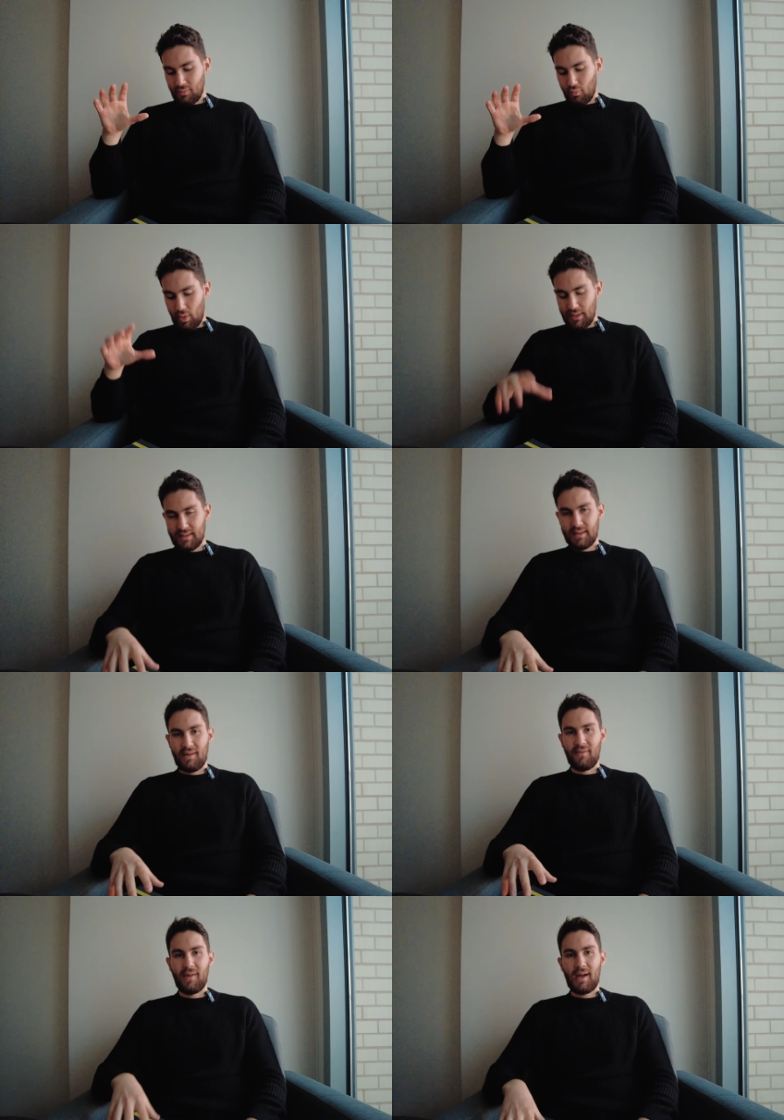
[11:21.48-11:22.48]
wanted
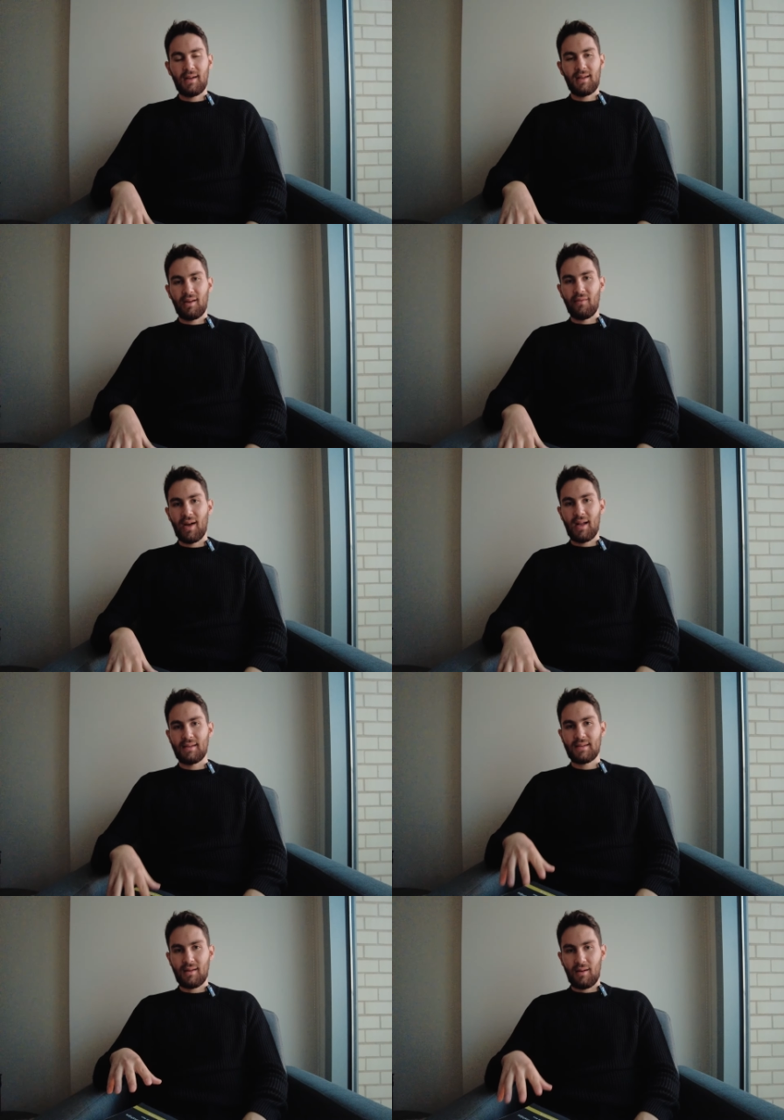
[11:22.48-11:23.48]
a very
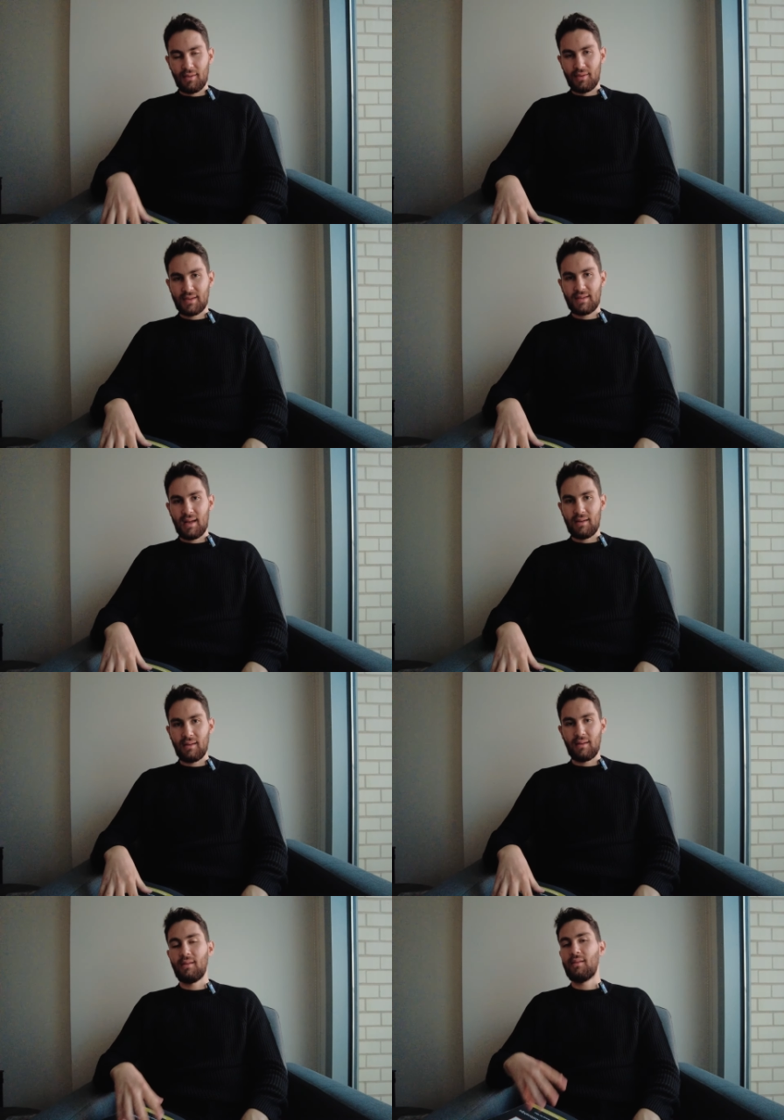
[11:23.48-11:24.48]
advanced
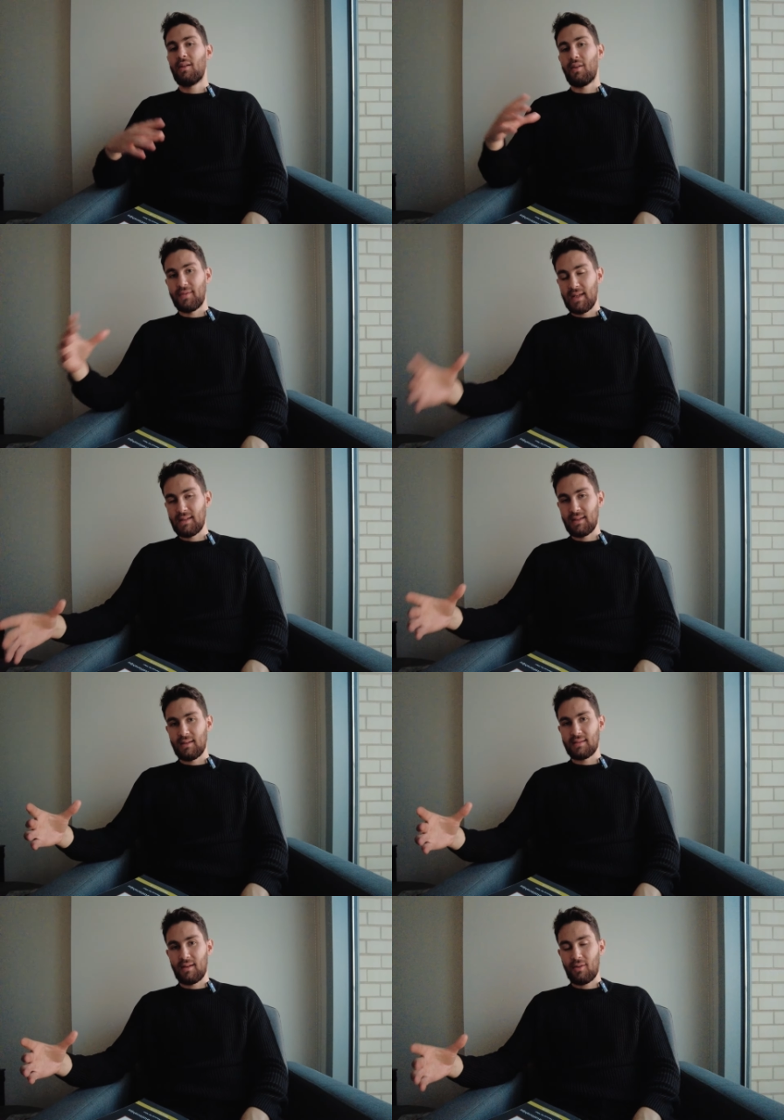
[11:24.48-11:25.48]
understanding of dating
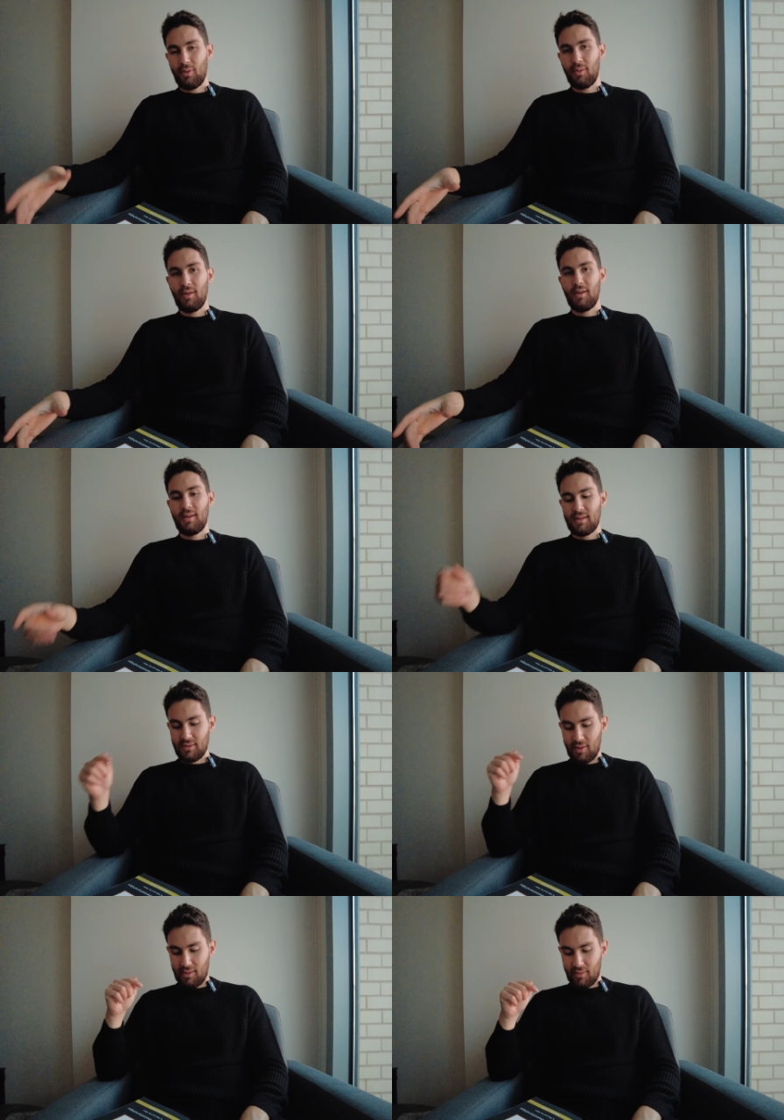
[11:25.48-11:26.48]
as a whole.
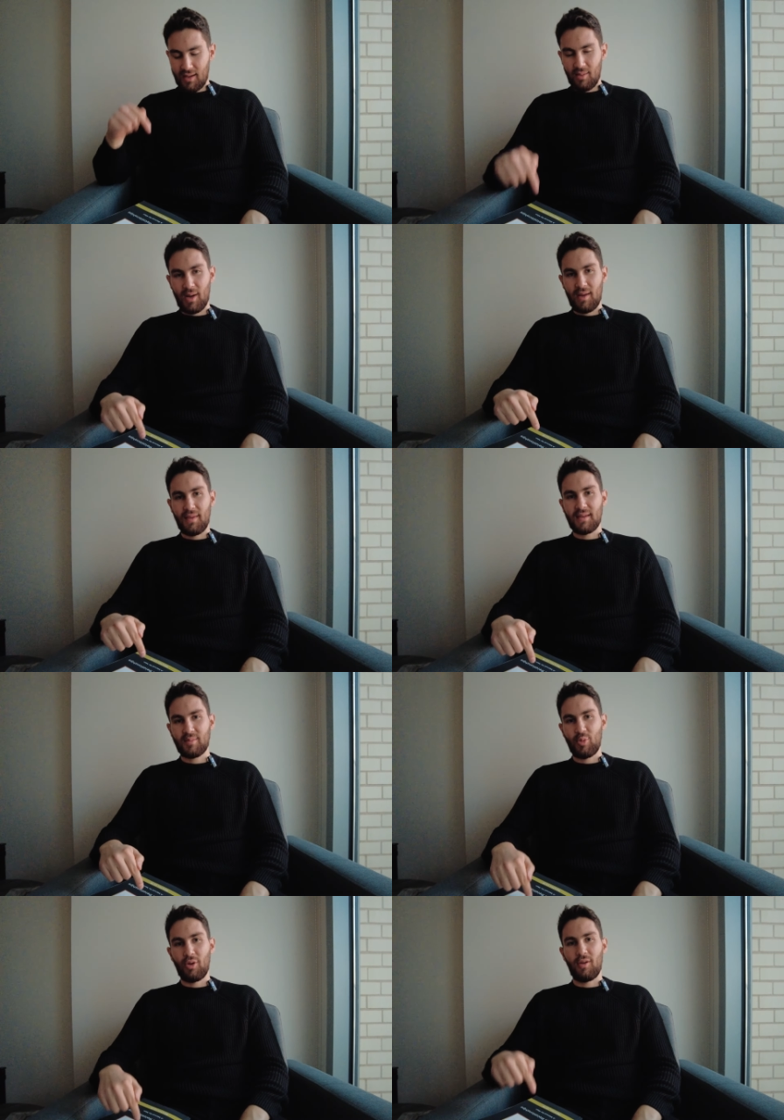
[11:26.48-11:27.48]
So I recommend this
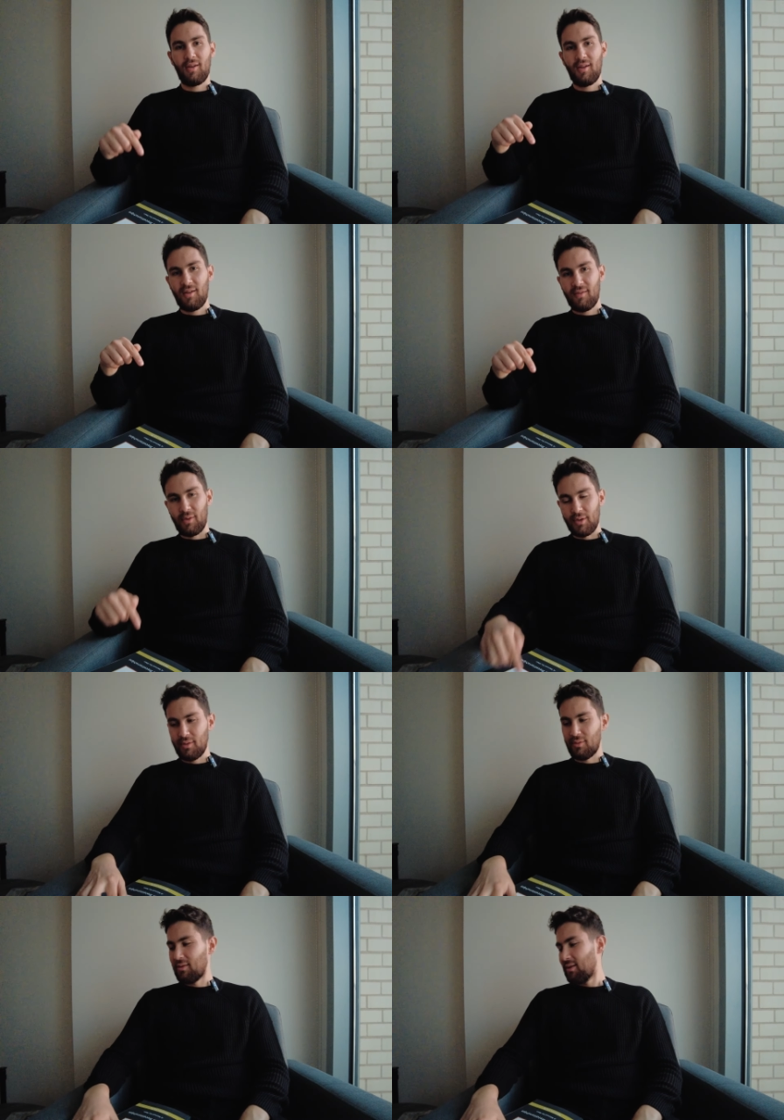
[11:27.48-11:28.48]
book for
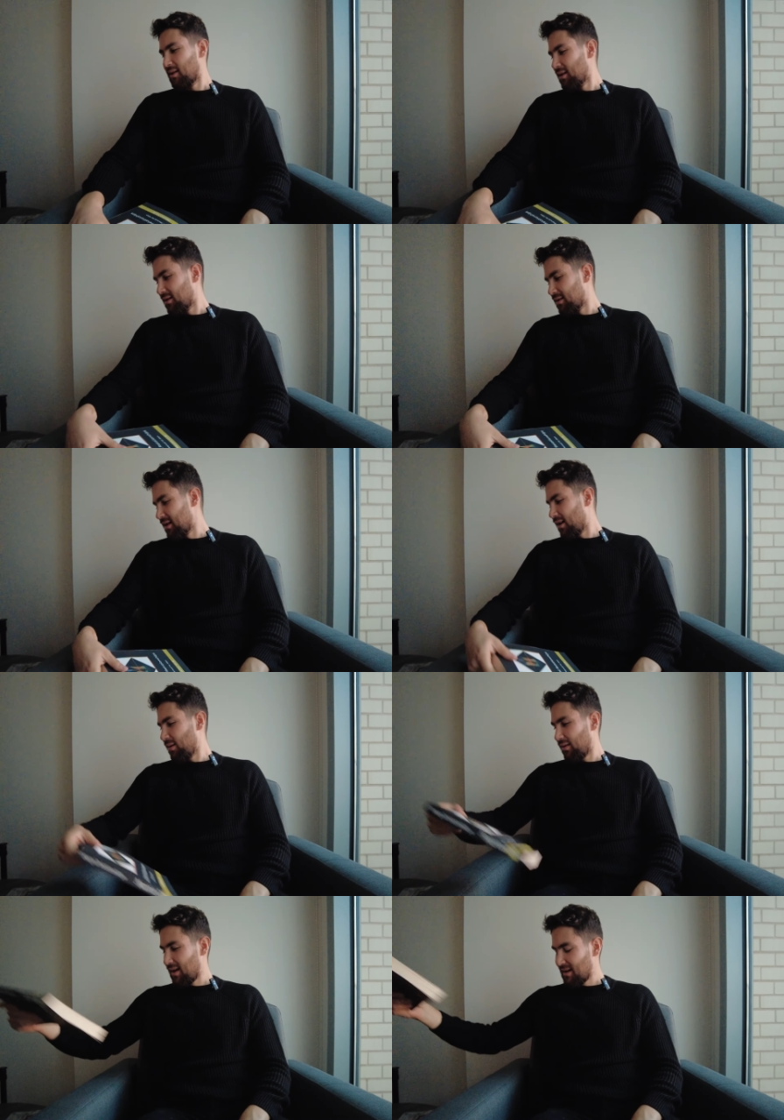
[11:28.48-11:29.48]
you. Now,
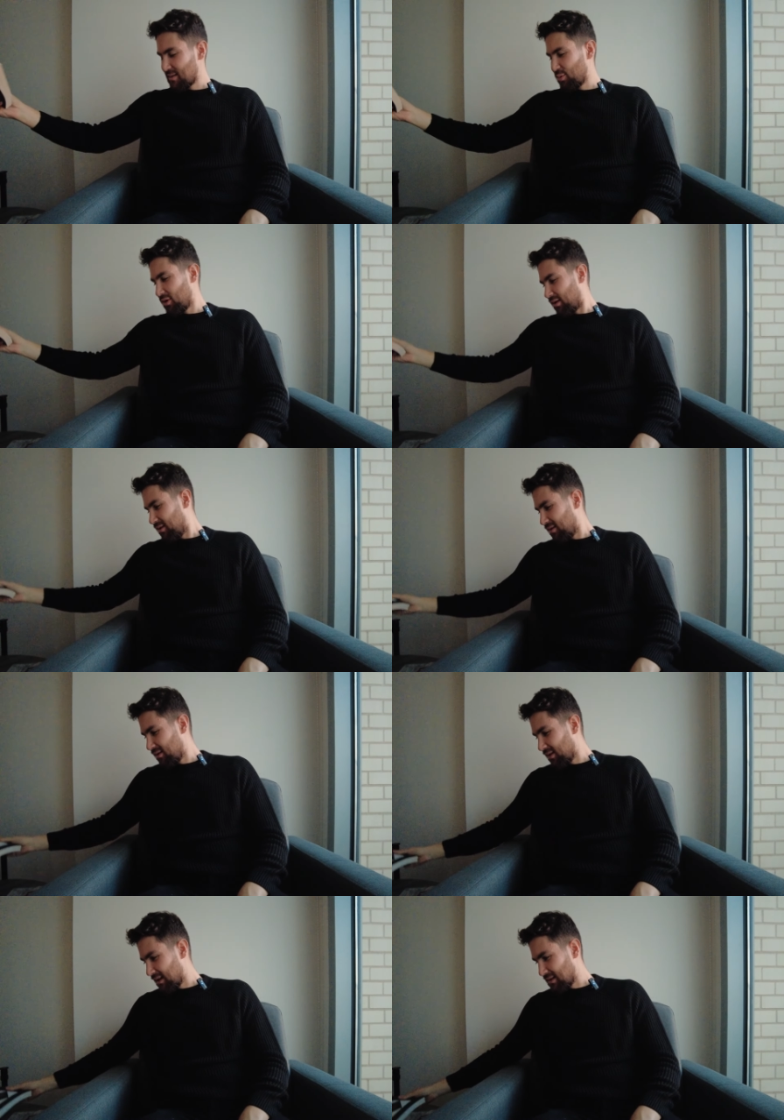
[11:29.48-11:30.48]
the last book
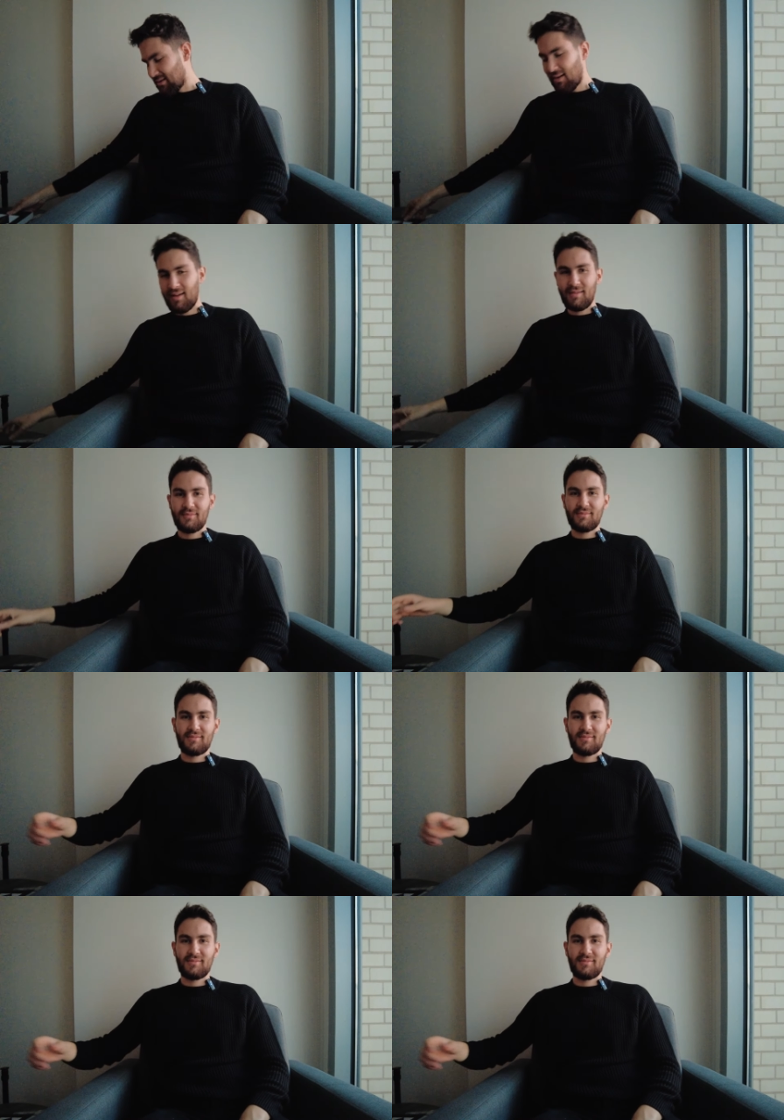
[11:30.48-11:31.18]
is not